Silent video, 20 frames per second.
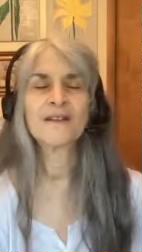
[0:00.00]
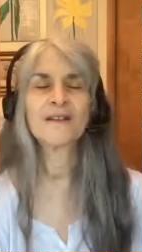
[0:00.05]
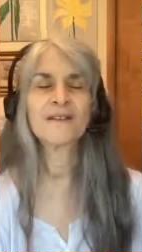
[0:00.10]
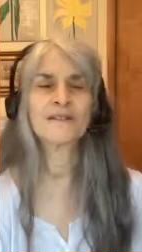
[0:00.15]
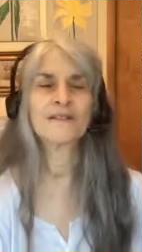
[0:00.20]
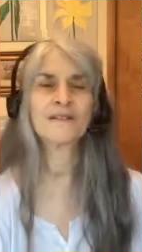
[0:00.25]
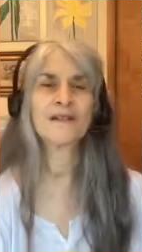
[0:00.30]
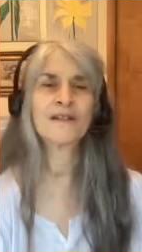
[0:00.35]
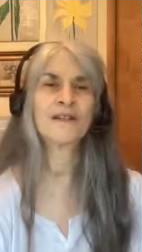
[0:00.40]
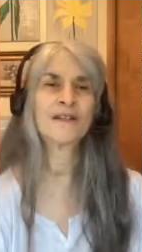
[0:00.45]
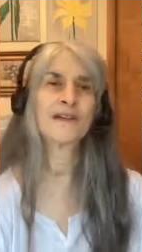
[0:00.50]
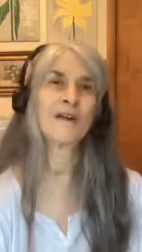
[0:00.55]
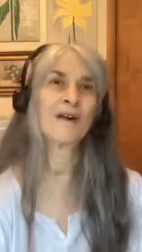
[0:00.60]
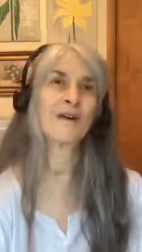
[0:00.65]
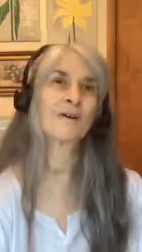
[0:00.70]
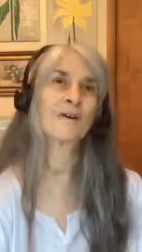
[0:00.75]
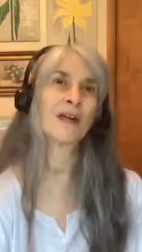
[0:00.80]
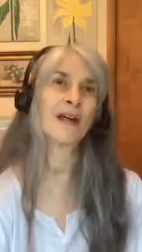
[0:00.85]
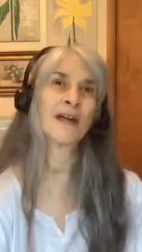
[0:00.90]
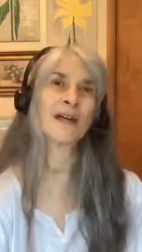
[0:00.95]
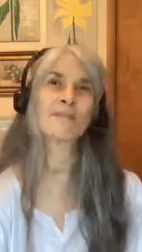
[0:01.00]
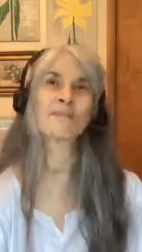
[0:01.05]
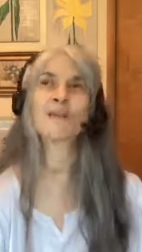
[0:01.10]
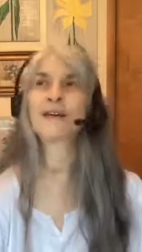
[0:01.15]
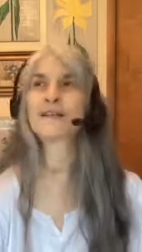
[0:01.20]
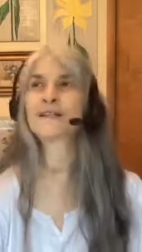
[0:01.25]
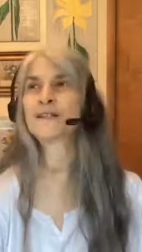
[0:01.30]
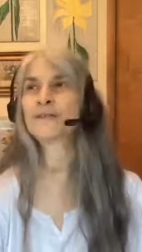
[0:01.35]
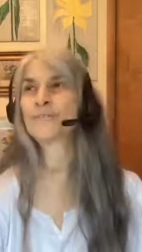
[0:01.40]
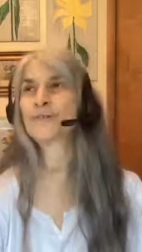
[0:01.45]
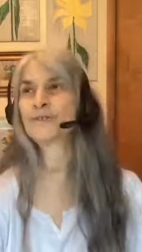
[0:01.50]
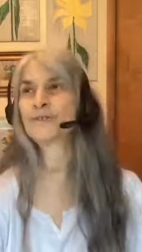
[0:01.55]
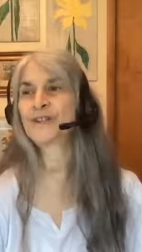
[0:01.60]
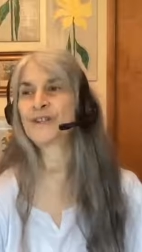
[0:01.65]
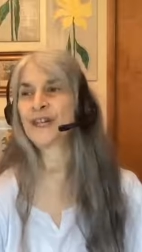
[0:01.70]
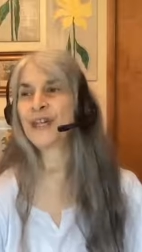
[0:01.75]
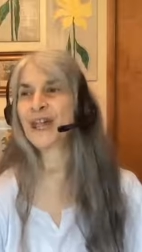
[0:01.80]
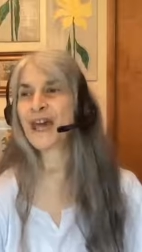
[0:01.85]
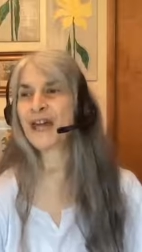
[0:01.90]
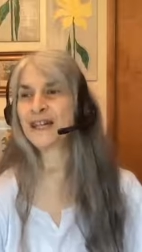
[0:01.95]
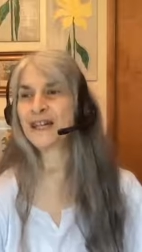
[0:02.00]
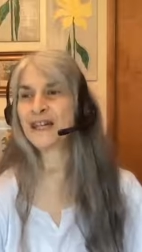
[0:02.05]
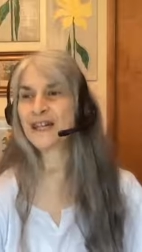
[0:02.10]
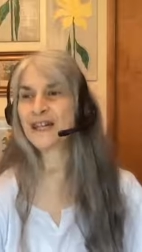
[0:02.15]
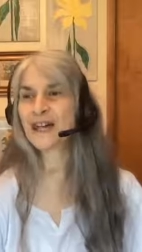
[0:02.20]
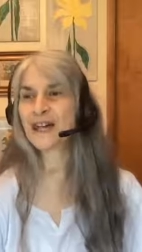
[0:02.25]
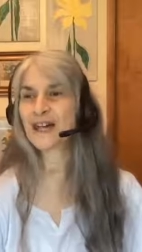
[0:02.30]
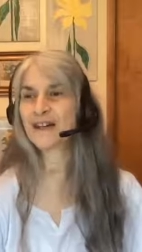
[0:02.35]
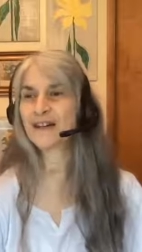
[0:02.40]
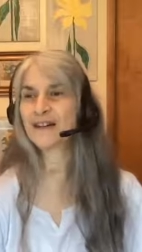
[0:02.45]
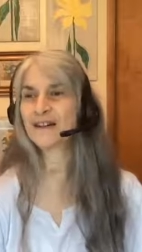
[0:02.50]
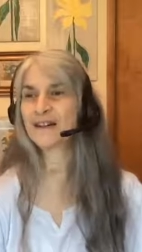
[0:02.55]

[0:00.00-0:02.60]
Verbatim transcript: So I said, okay, I'm not supposed to get it yet.